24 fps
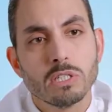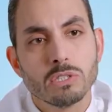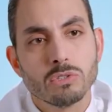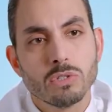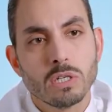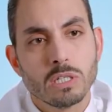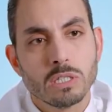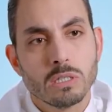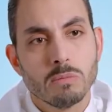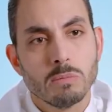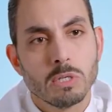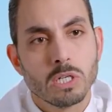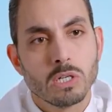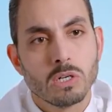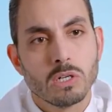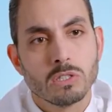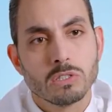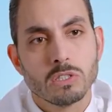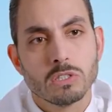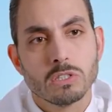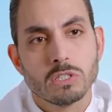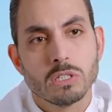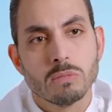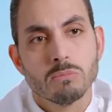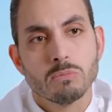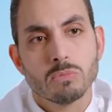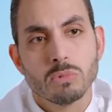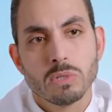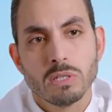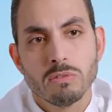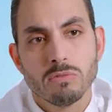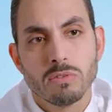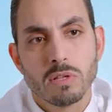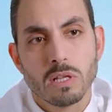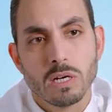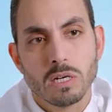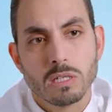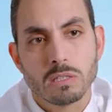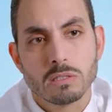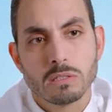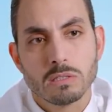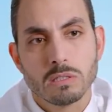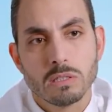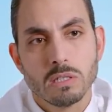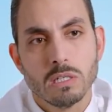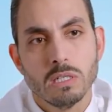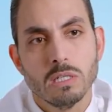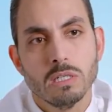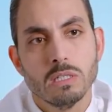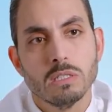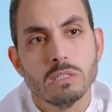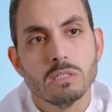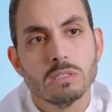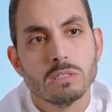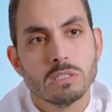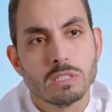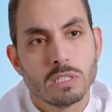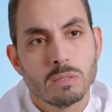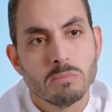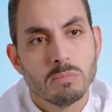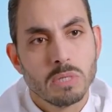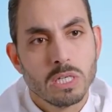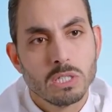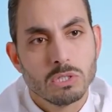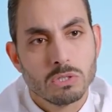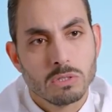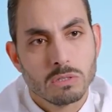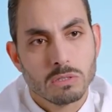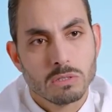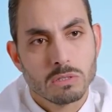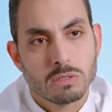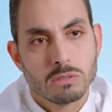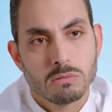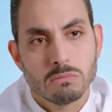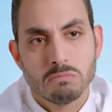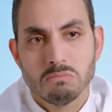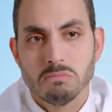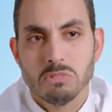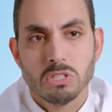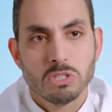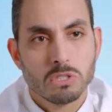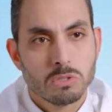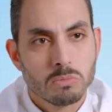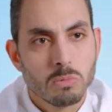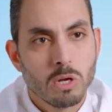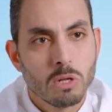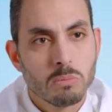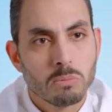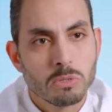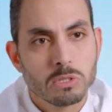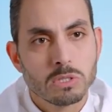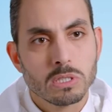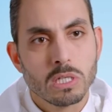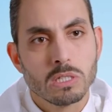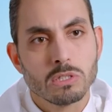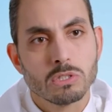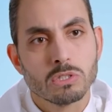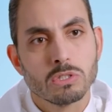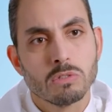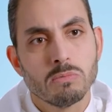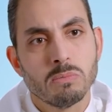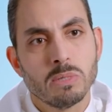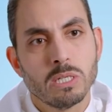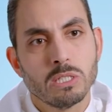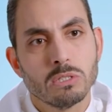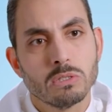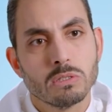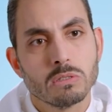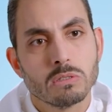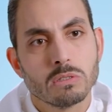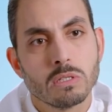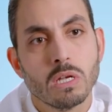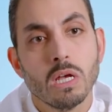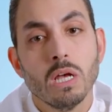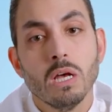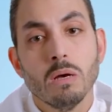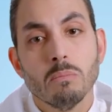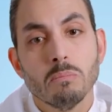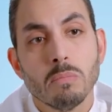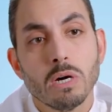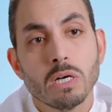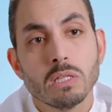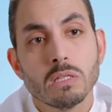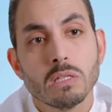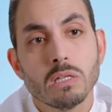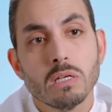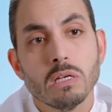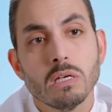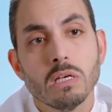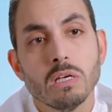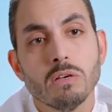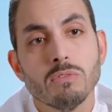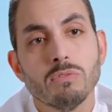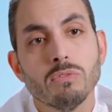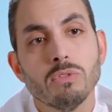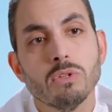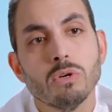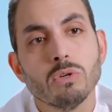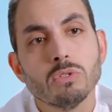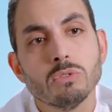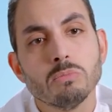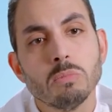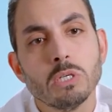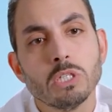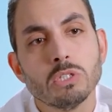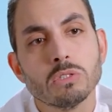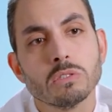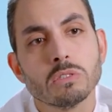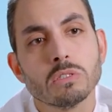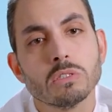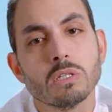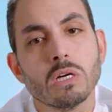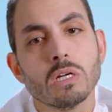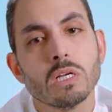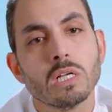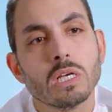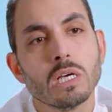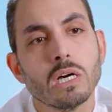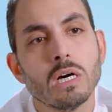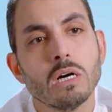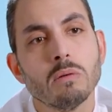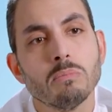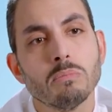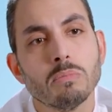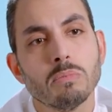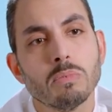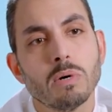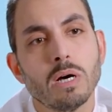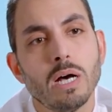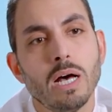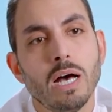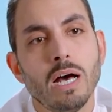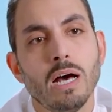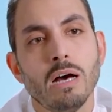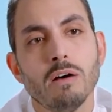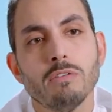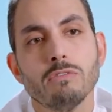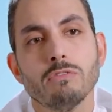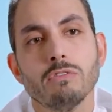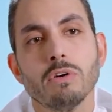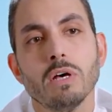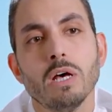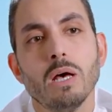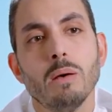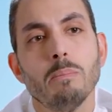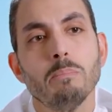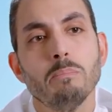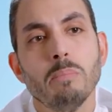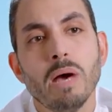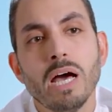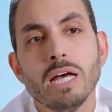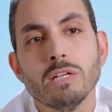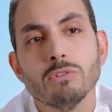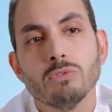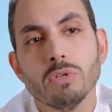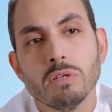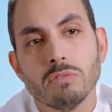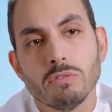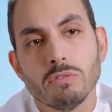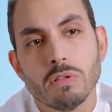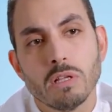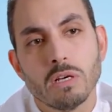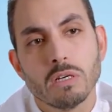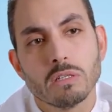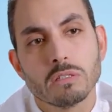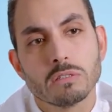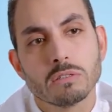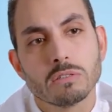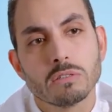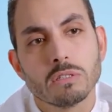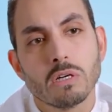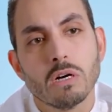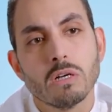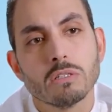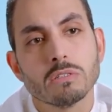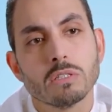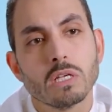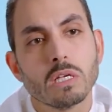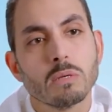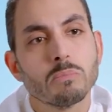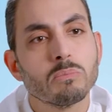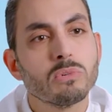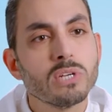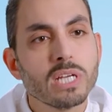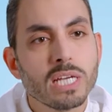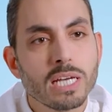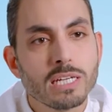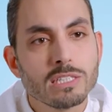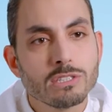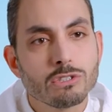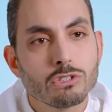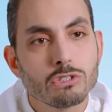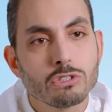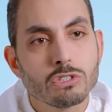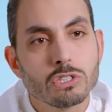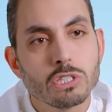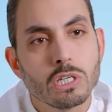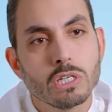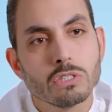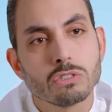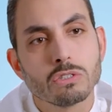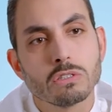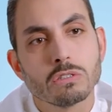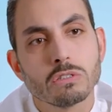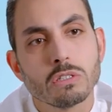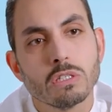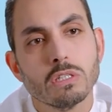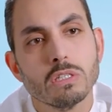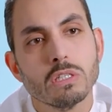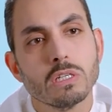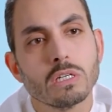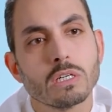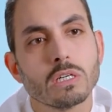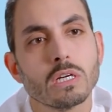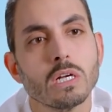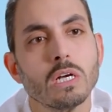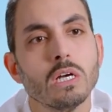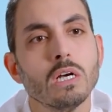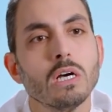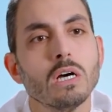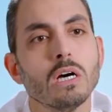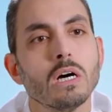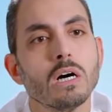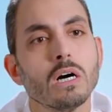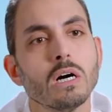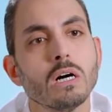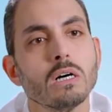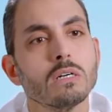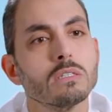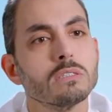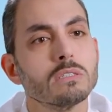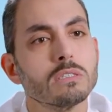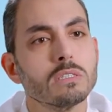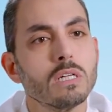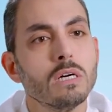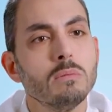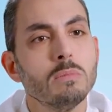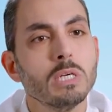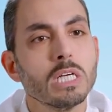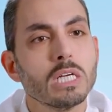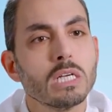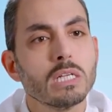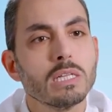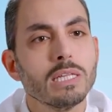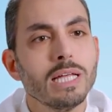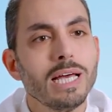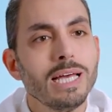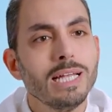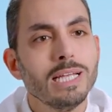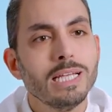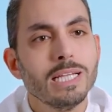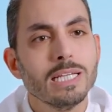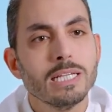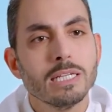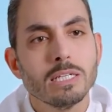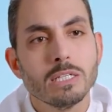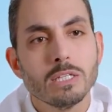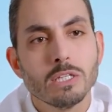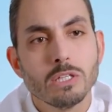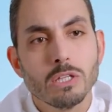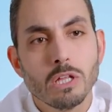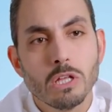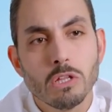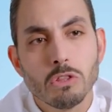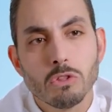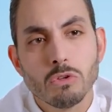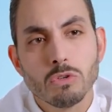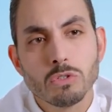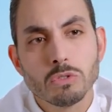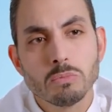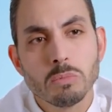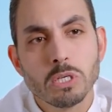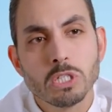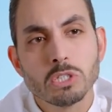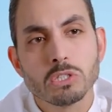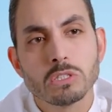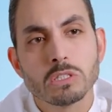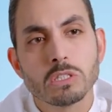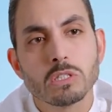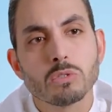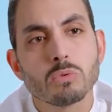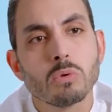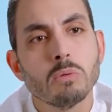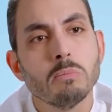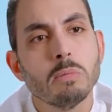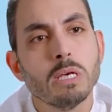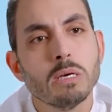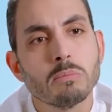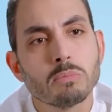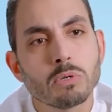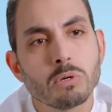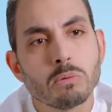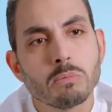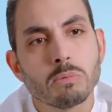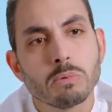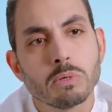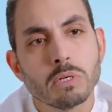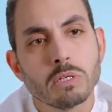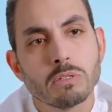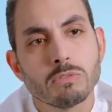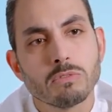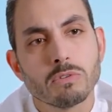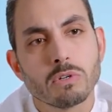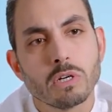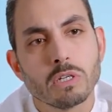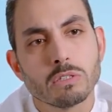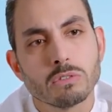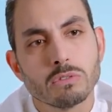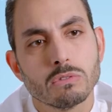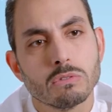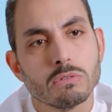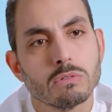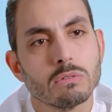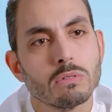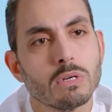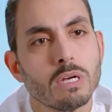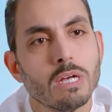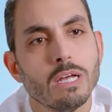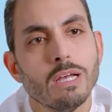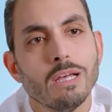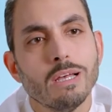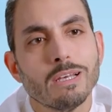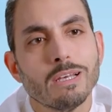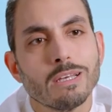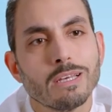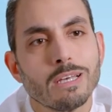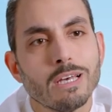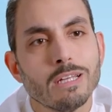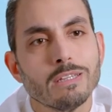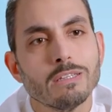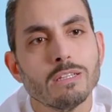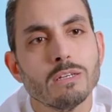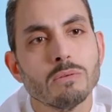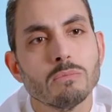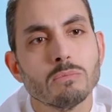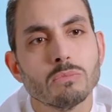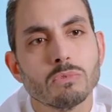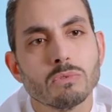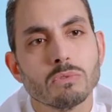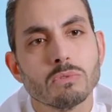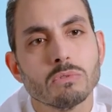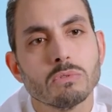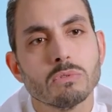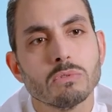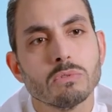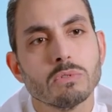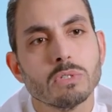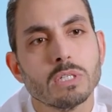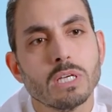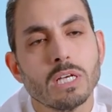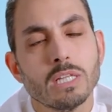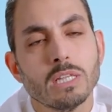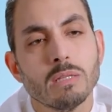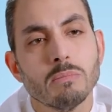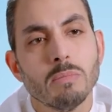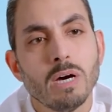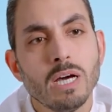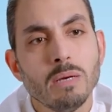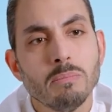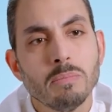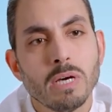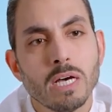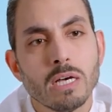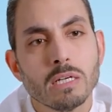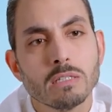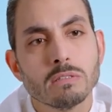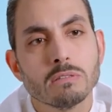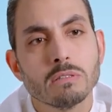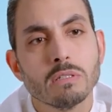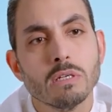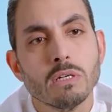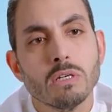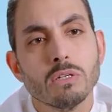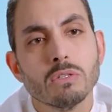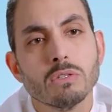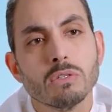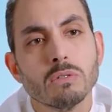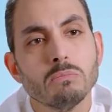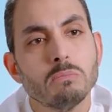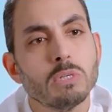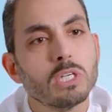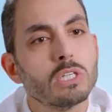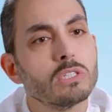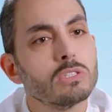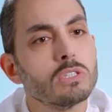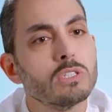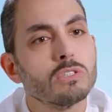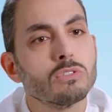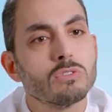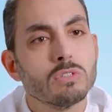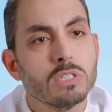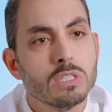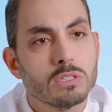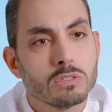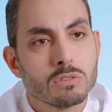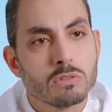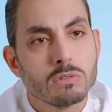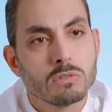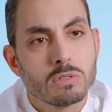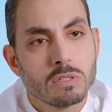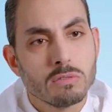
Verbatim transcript: gastrectomy causes some reflux in some patients, in a small percentage of patients. But if those patients starting up have bad reflux causing precancerous changes in their uh, stomach, then in those patients it will be appropriate for us to get them to get the bypass because it treats the